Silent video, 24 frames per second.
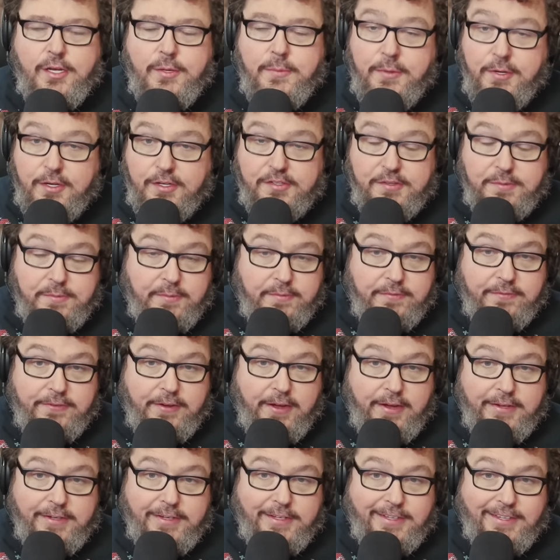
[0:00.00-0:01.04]
because I'm
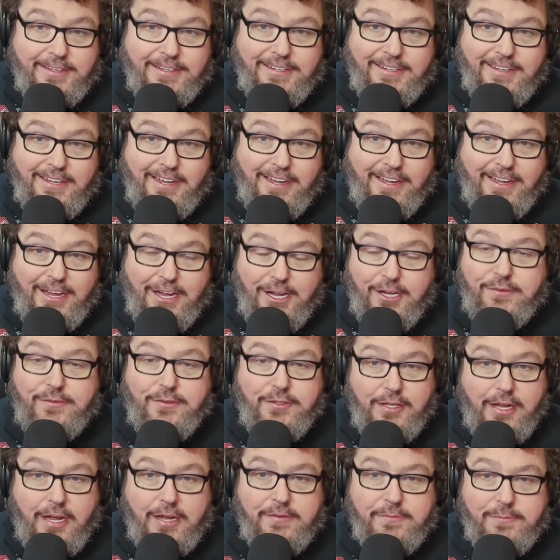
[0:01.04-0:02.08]
finding it a hell of a
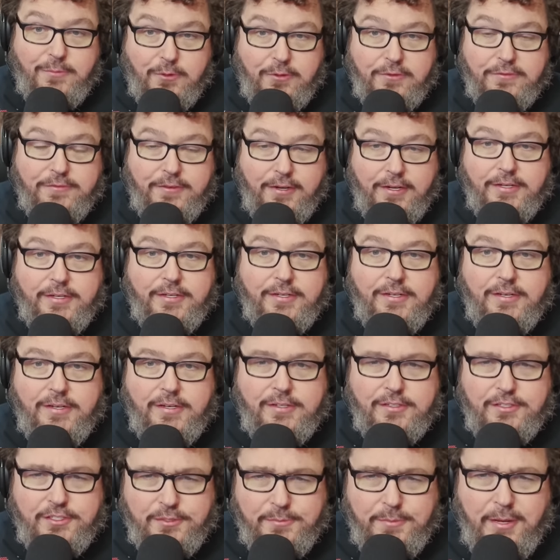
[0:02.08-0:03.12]
lot more fun
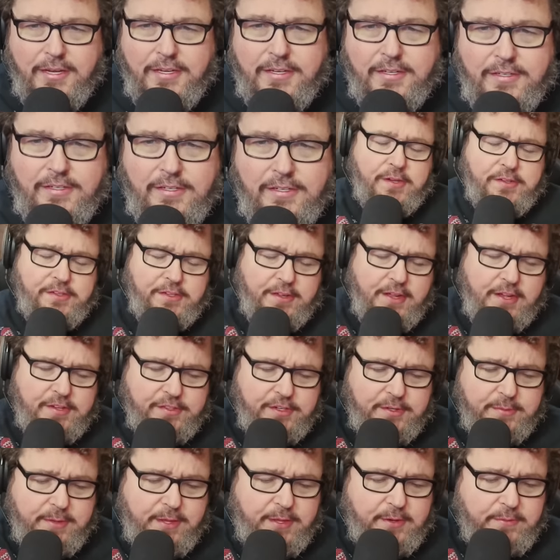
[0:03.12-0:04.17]
to make it. So that's
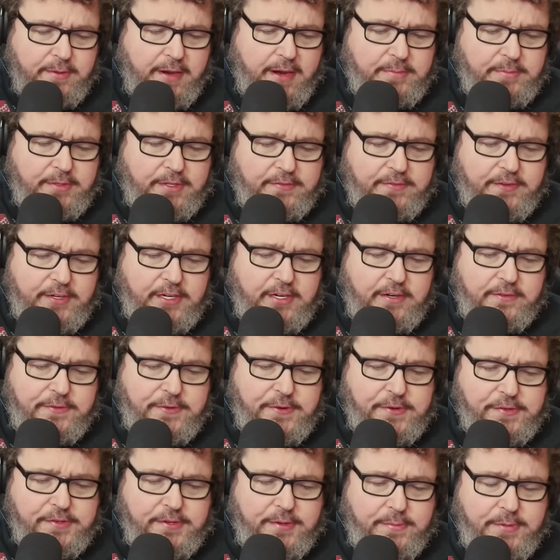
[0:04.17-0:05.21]
going to be the rambling video for
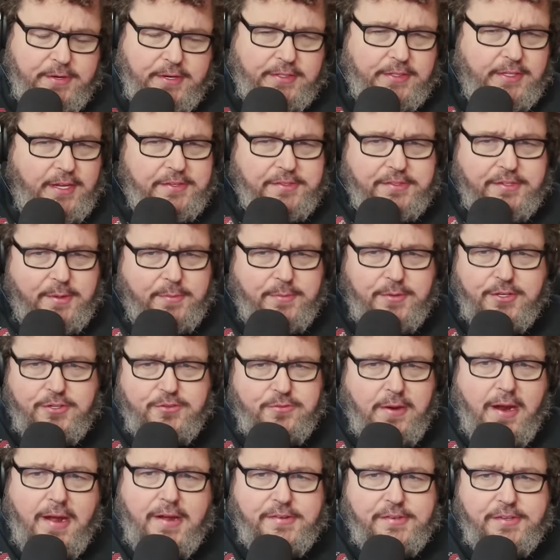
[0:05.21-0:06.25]
December. Unless something
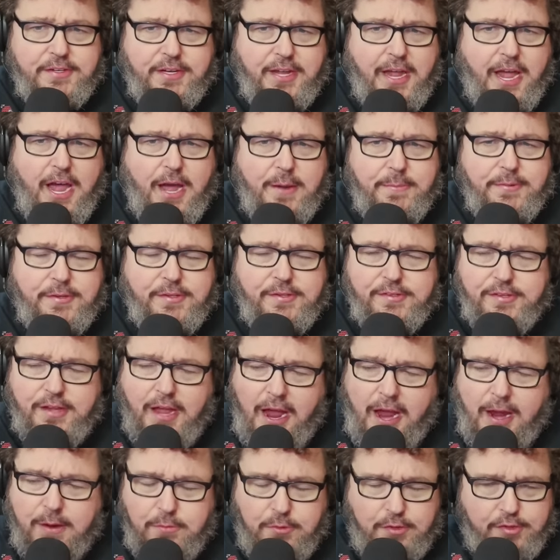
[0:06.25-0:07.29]
drastic happens,
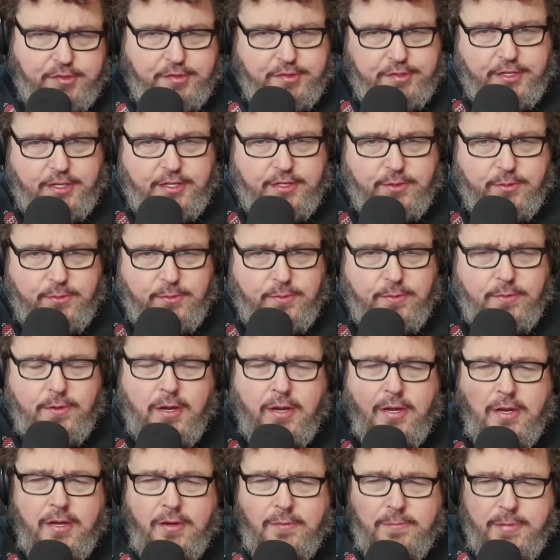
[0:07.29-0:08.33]
I will see you,
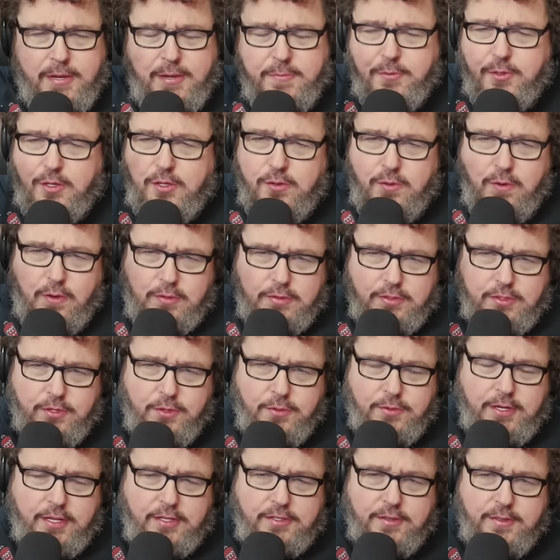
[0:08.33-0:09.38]
people who
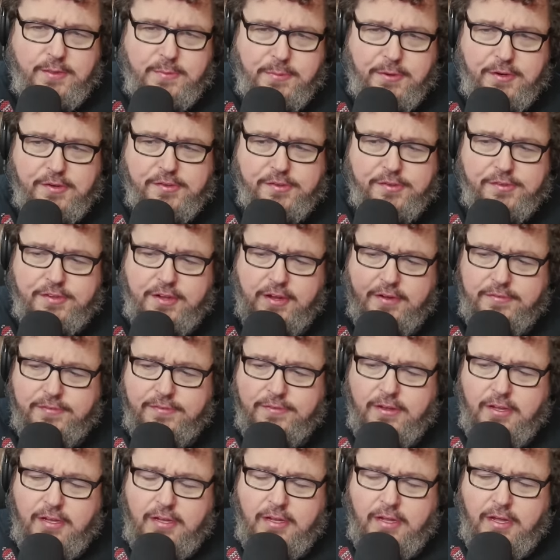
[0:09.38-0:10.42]
tune into the personal stuff,
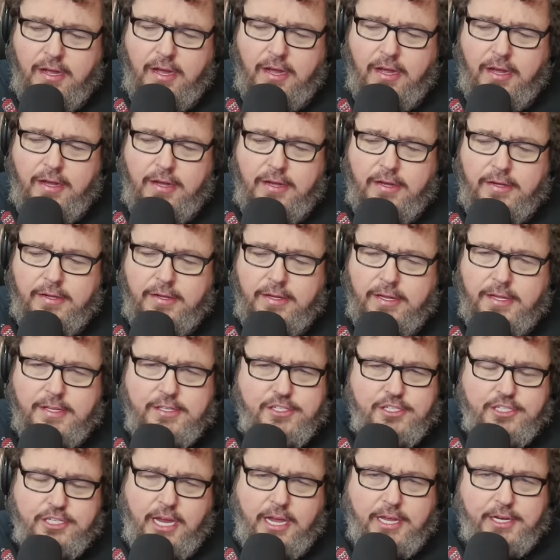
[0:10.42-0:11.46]
uh, in
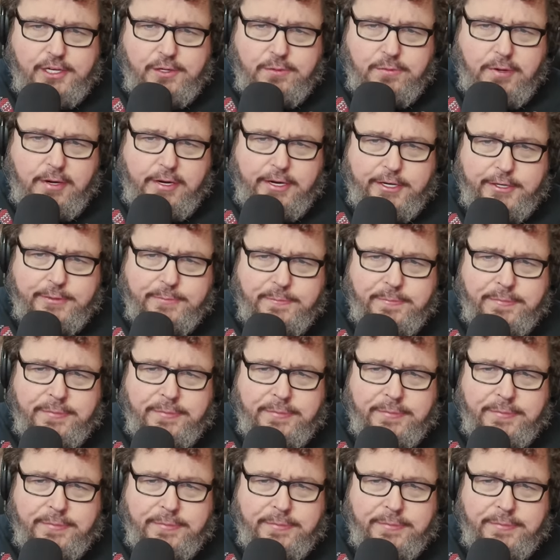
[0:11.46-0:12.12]
January.